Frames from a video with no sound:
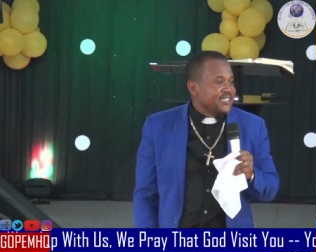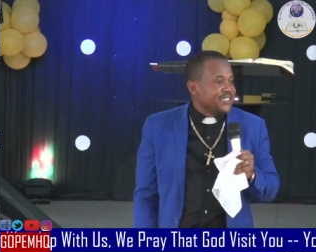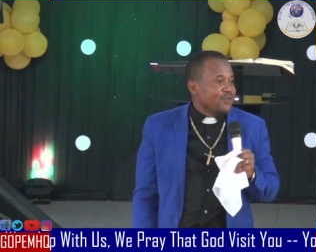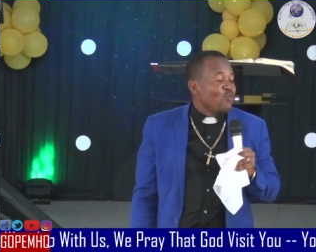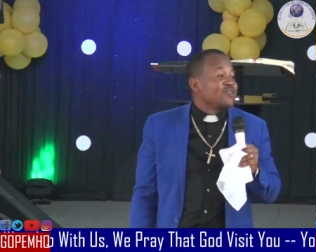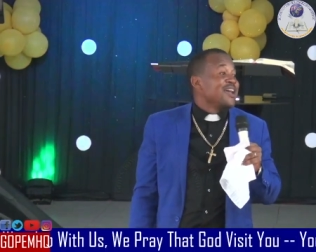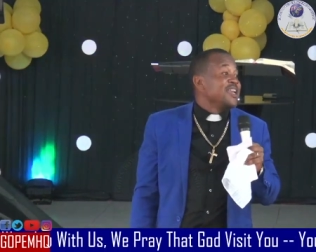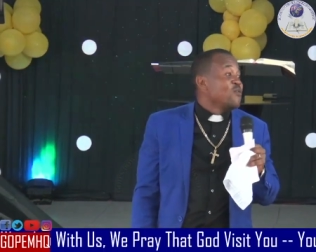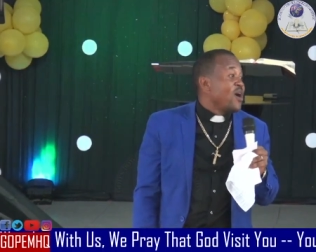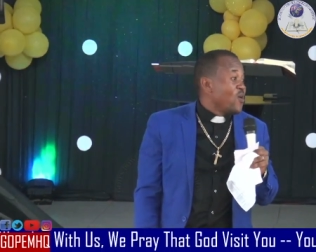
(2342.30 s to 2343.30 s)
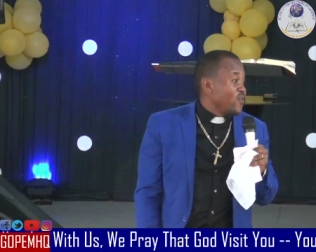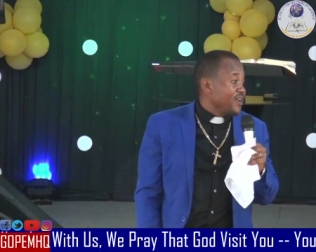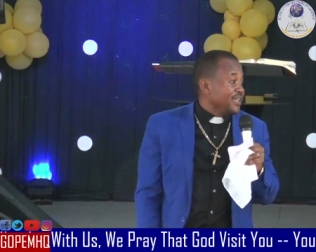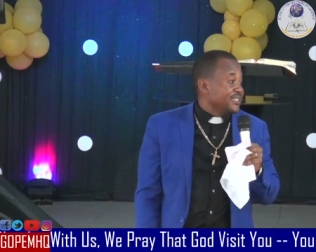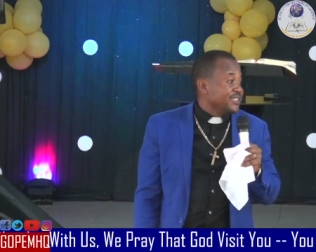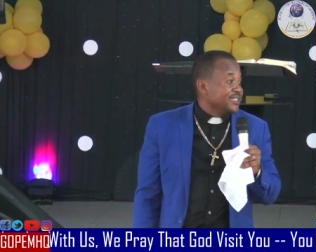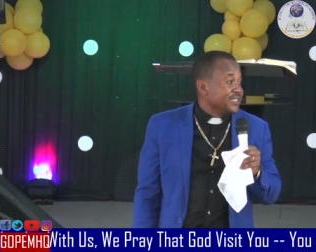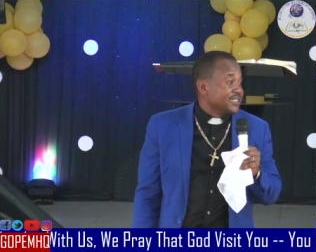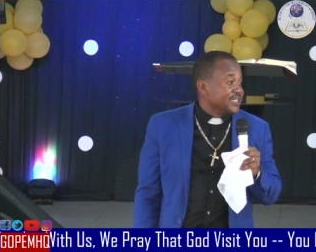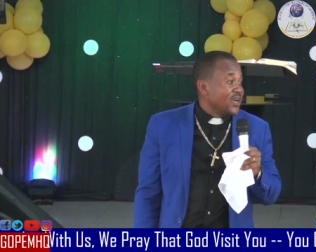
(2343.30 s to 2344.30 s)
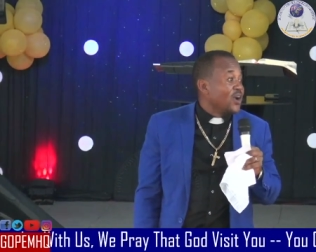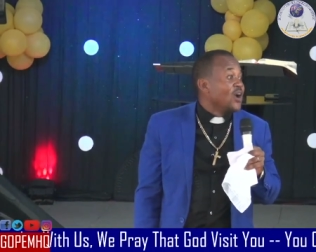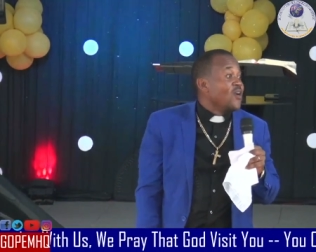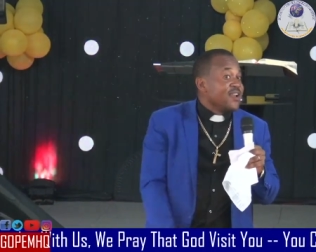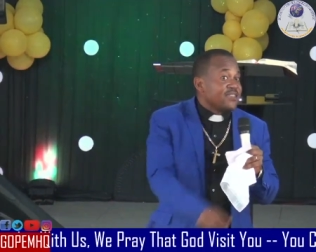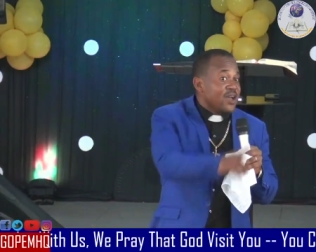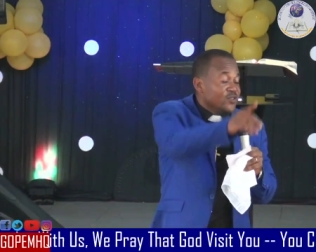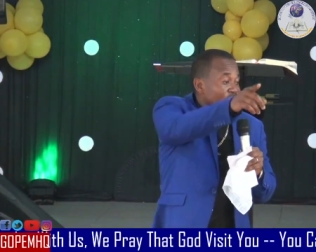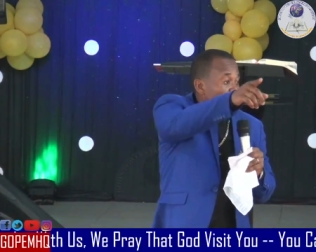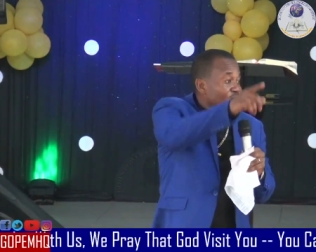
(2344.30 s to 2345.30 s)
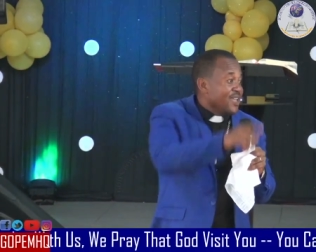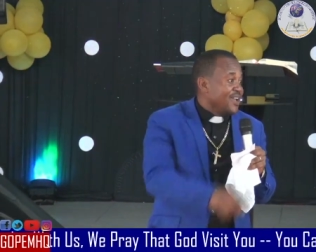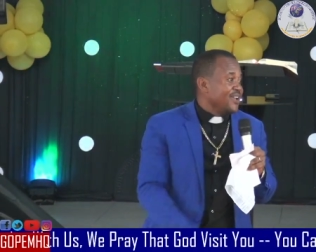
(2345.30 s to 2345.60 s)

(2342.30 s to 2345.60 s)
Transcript: Mota ni one hundred. one hundred thousand ni mota.